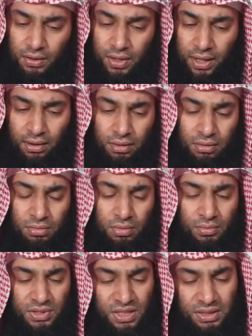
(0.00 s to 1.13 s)
Okay,
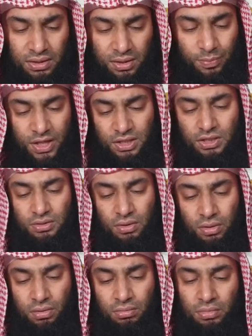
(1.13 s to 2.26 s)
600 pages.
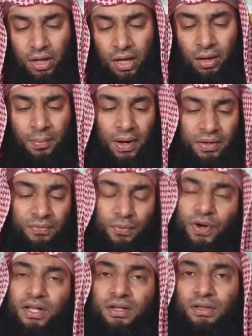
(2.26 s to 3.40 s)
So about
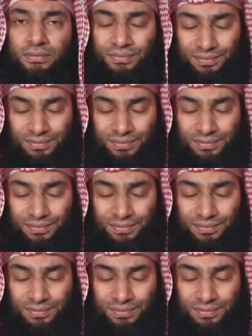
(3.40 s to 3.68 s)
400.